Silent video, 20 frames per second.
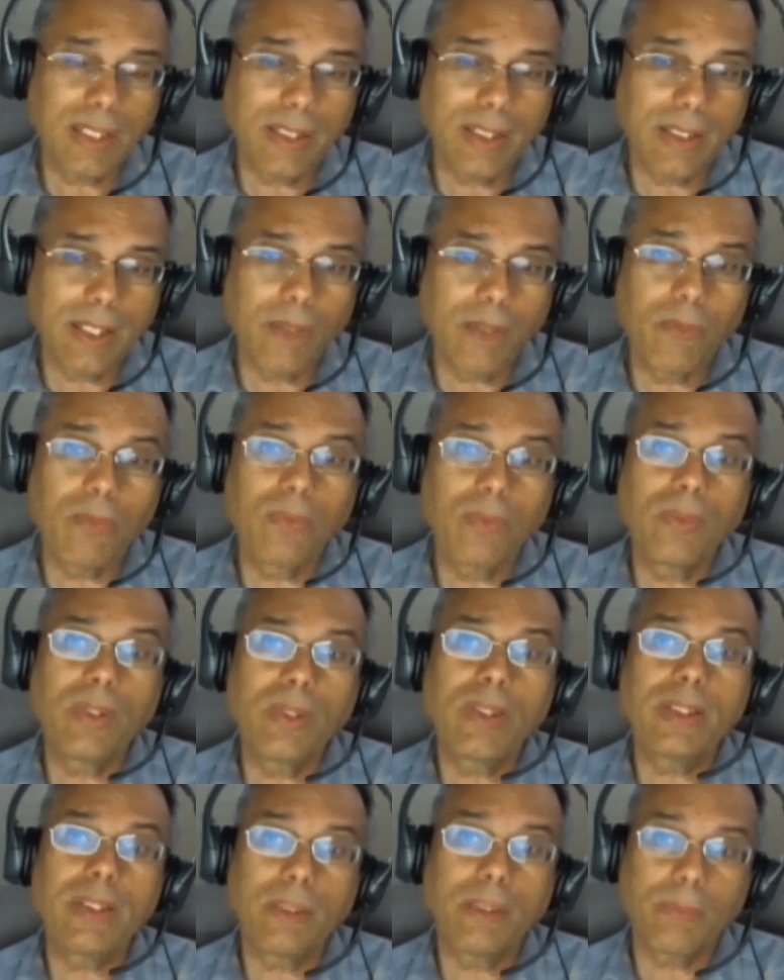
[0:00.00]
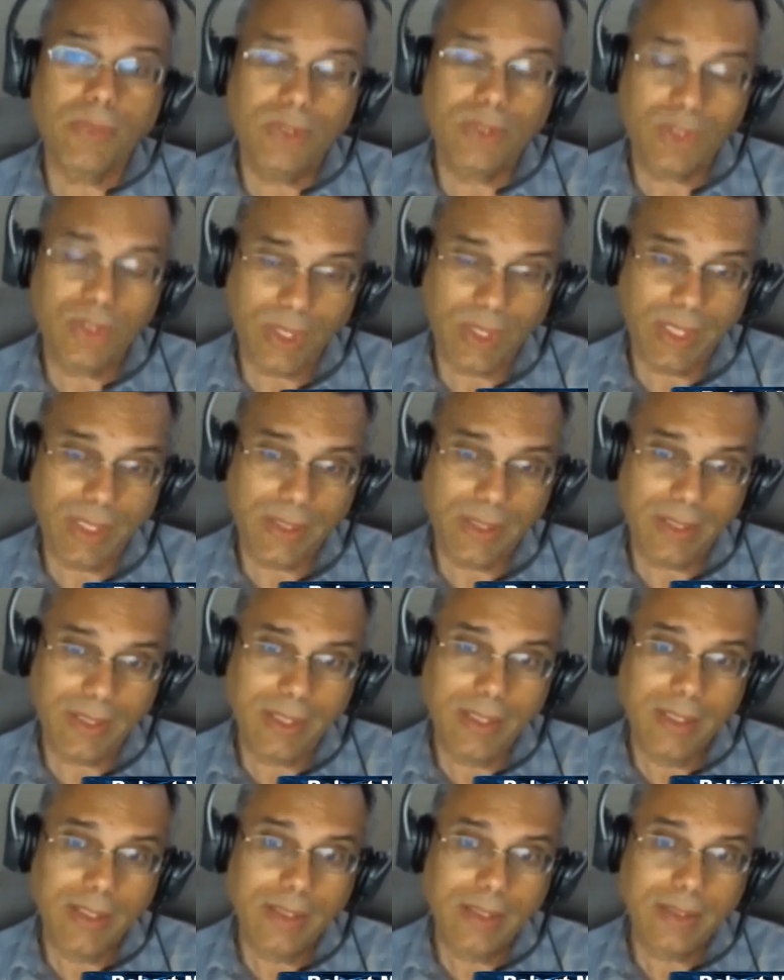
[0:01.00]
And I really appreciate
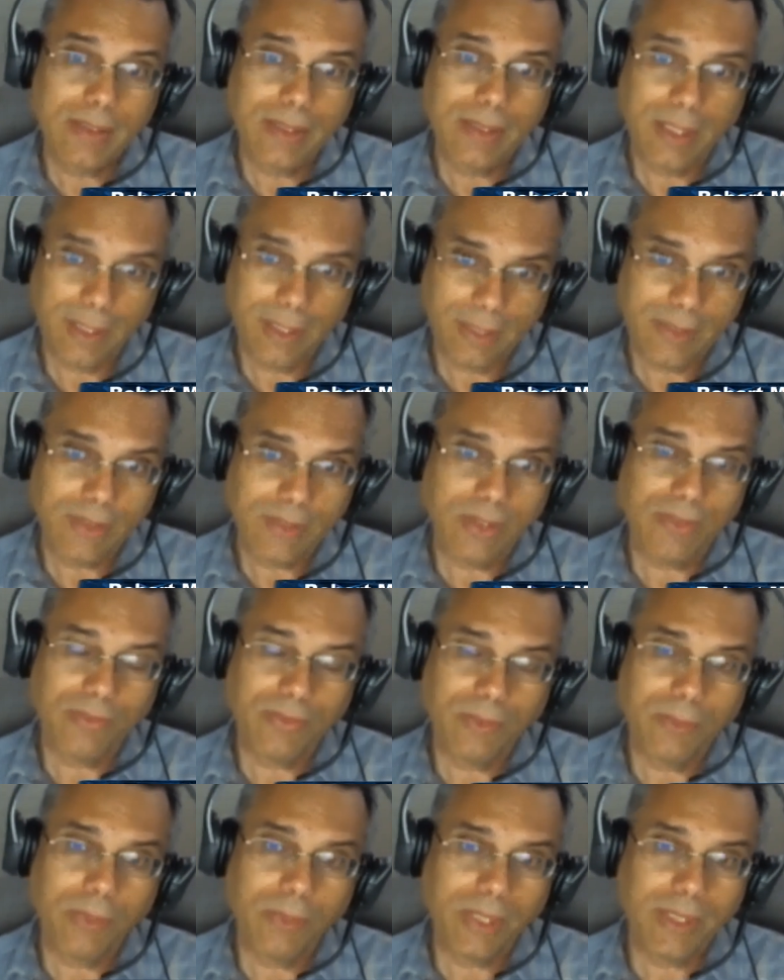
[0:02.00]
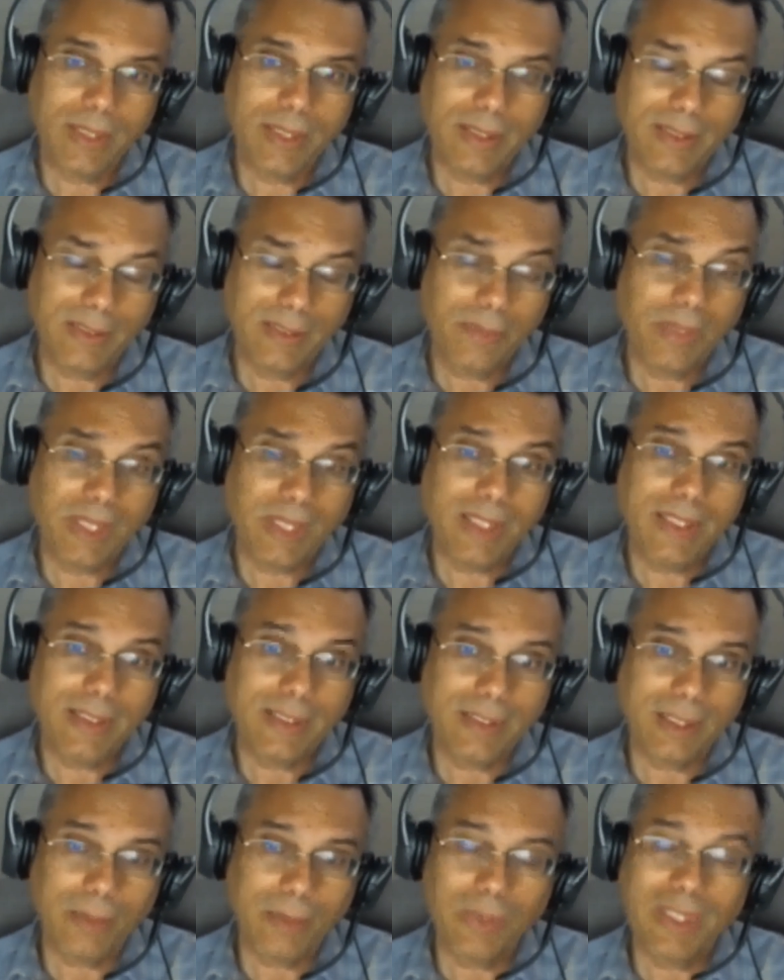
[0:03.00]
the listener for bringing this
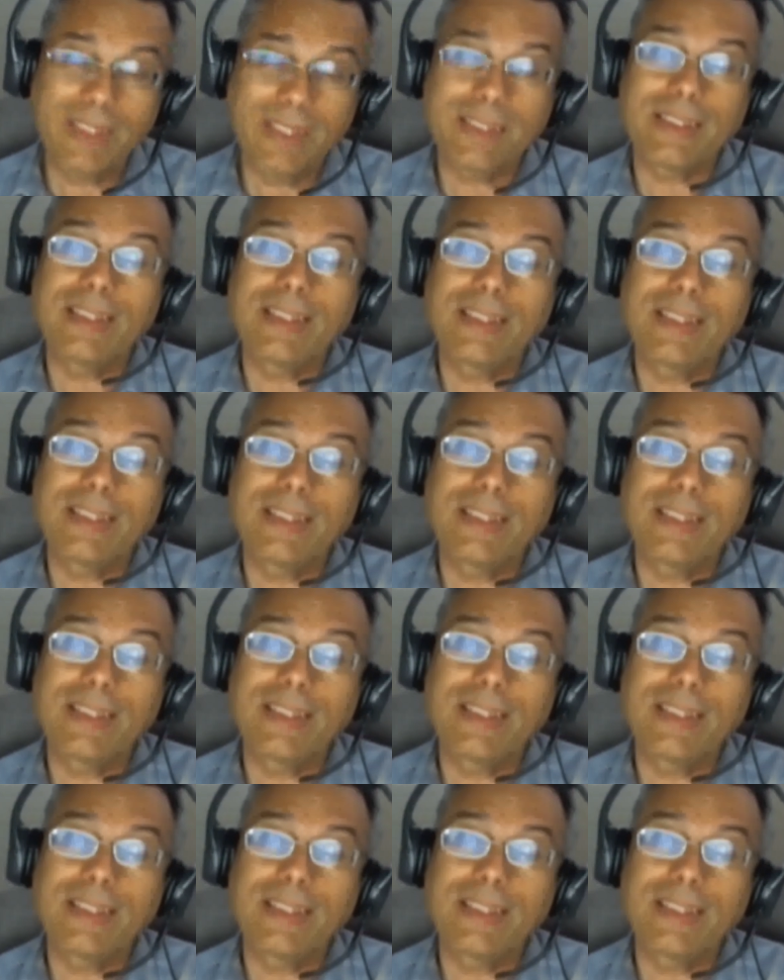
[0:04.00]
up. This is